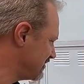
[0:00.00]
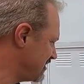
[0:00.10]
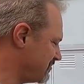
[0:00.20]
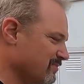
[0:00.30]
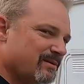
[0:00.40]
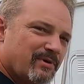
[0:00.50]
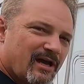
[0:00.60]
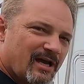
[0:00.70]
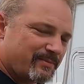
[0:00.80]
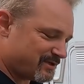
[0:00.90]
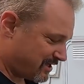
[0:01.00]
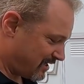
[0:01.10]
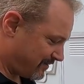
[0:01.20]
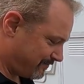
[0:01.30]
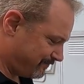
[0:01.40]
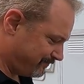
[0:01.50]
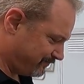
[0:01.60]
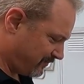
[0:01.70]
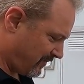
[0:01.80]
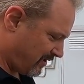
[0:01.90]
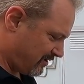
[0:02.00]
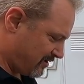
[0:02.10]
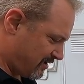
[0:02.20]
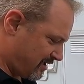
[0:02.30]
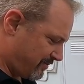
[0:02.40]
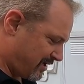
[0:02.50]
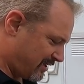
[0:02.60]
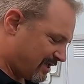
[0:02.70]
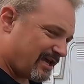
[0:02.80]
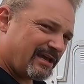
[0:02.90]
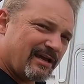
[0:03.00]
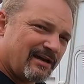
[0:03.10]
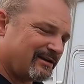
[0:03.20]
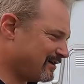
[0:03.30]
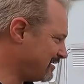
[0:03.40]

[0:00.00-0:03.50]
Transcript: Yeah. Made by HappiJac. We get the key out